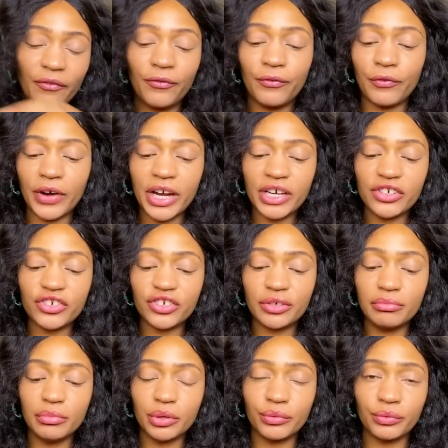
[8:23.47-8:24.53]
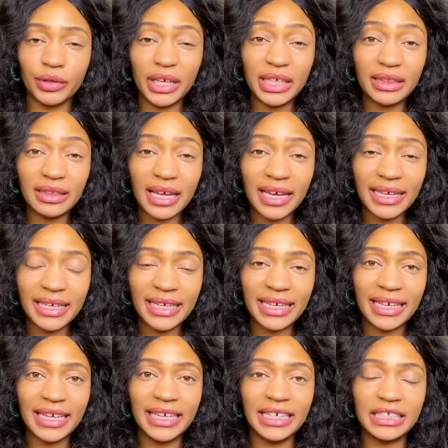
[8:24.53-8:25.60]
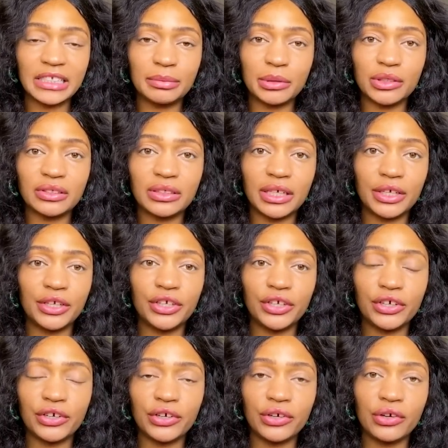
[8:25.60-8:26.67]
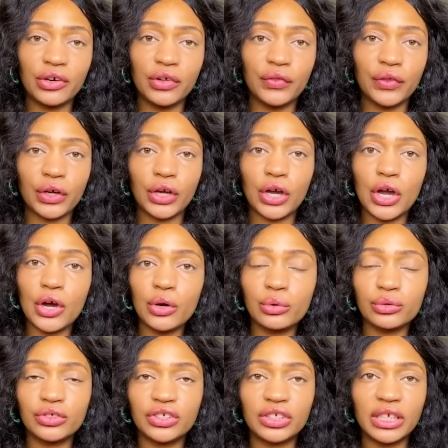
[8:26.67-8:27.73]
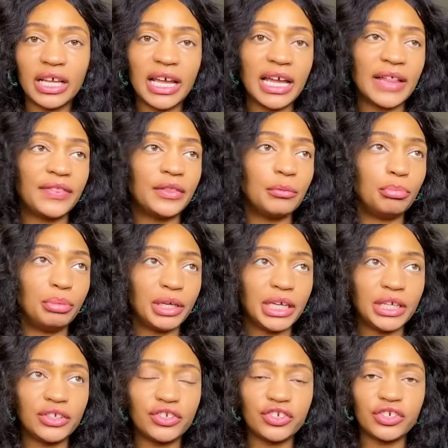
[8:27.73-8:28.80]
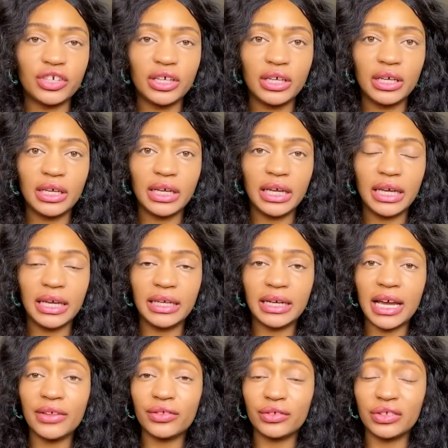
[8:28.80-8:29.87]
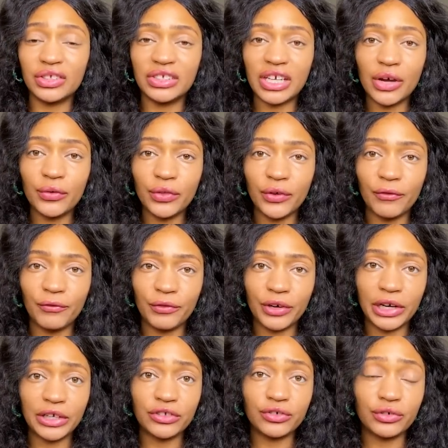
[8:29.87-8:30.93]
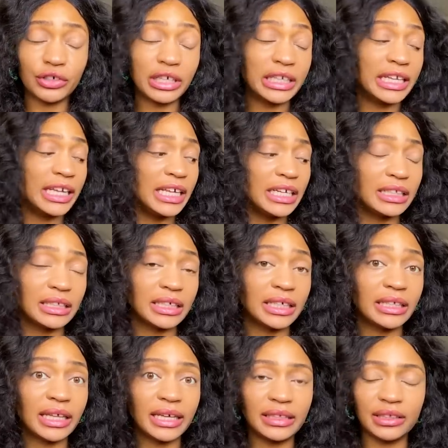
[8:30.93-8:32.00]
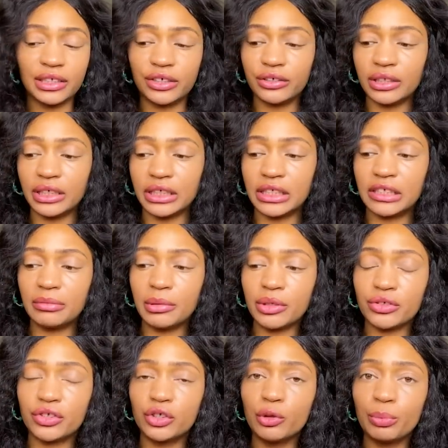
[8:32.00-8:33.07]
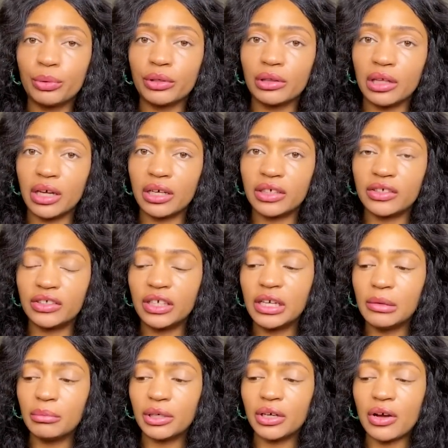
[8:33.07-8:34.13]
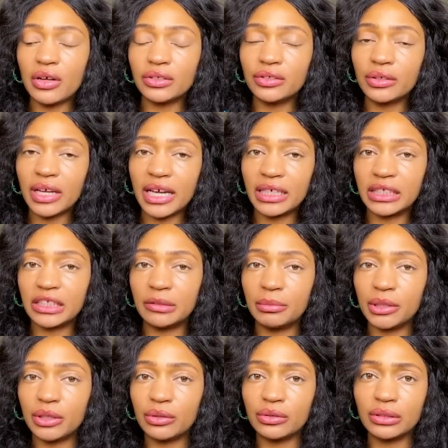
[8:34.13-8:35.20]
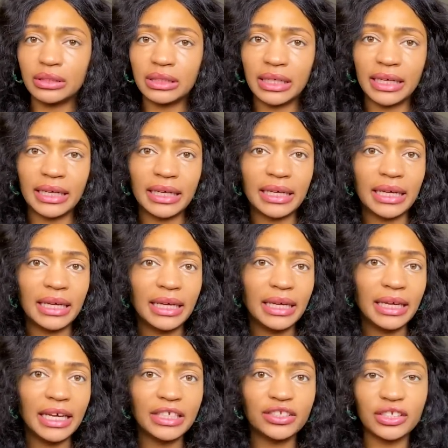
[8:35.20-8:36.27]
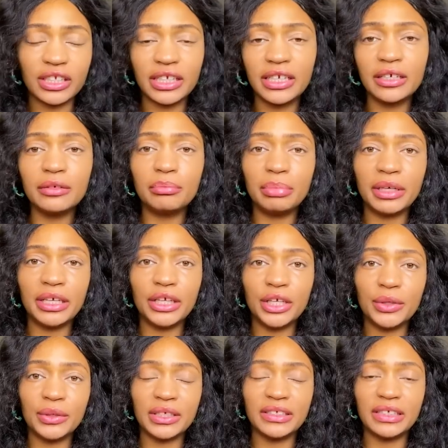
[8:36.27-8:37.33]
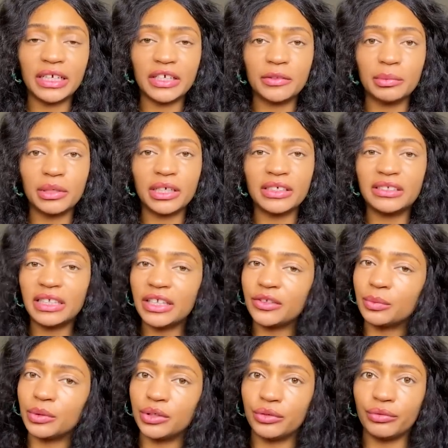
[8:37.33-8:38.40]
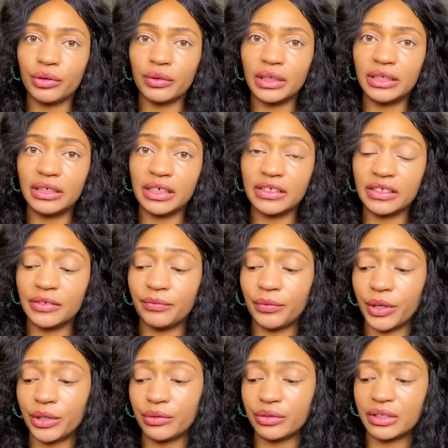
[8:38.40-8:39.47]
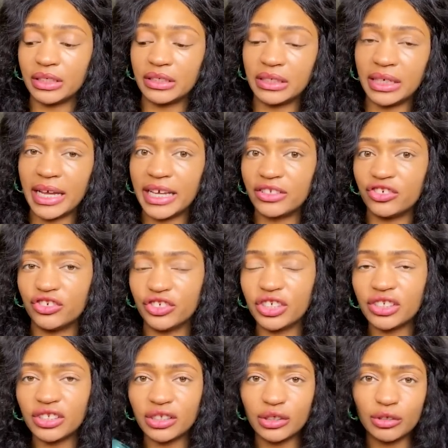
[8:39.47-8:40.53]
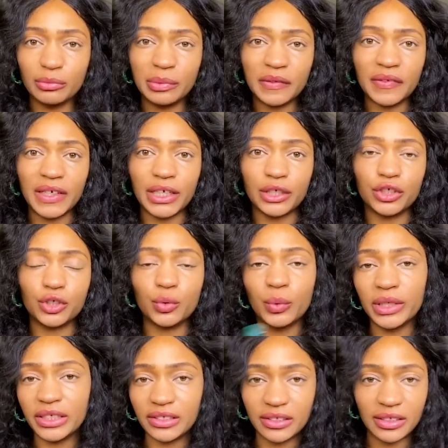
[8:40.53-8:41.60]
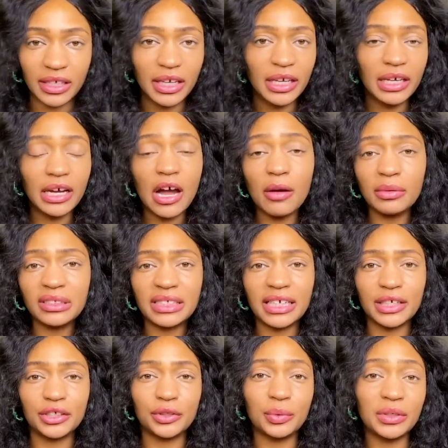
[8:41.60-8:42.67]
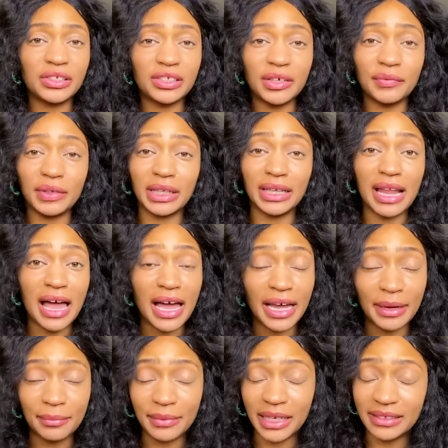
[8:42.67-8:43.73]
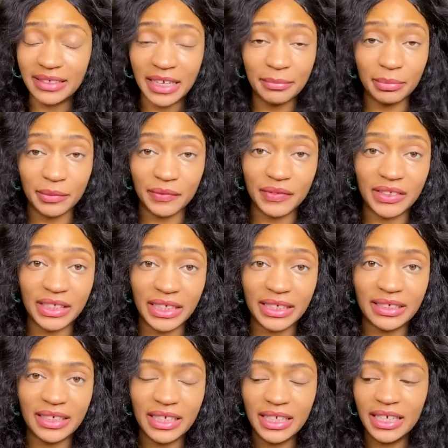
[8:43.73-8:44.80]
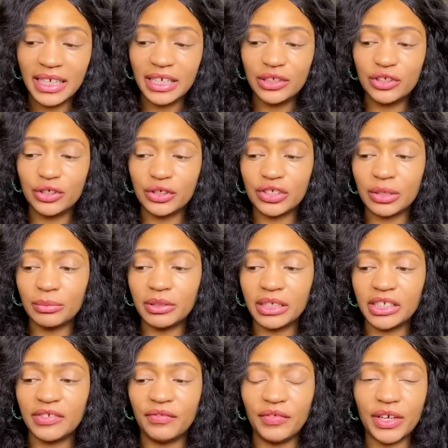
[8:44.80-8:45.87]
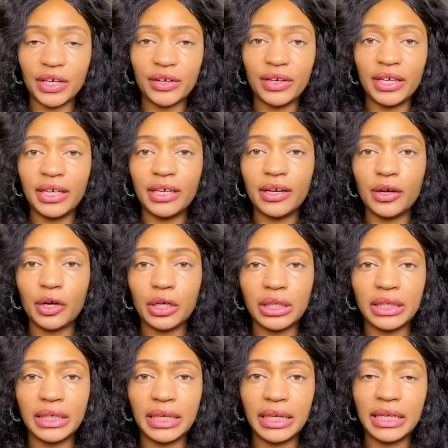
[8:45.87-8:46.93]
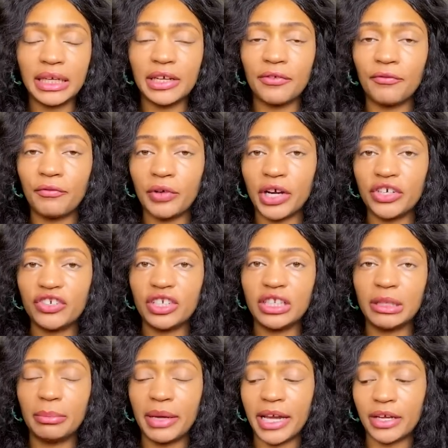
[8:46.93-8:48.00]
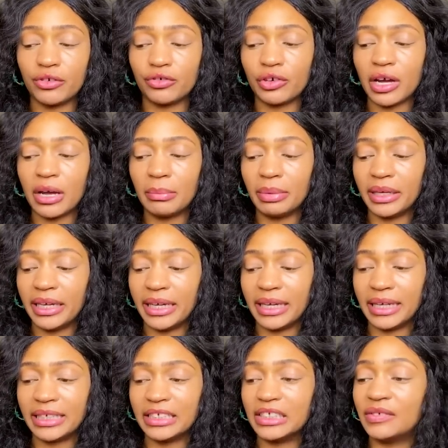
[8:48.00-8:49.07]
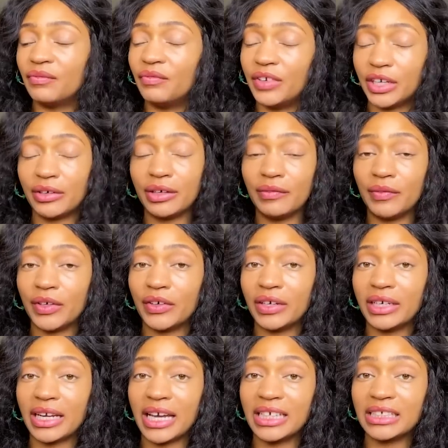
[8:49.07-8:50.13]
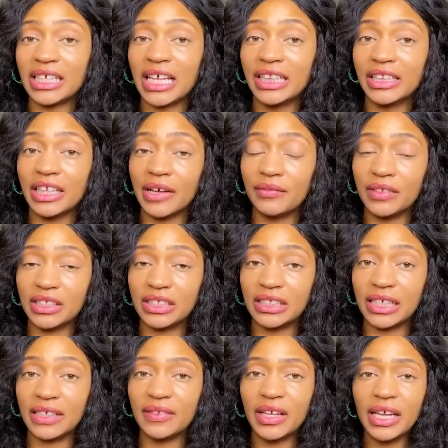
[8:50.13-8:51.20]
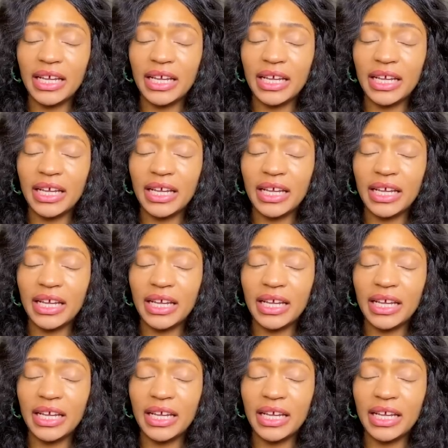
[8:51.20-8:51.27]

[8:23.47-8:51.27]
fresh, marine-like, and it smells like you're on the coast at the beach in either the south of France or in Italy. Like, literally, it smells super luxe, but it also kind of smells like it could be unisex, because that's what Neroli does in fragrances. It adds just a little bit of like a twist, almost like a twist of a lime, that type of scent, to something that's very clean and fresh in the backdrop, and it's very, very nice. I love this scent.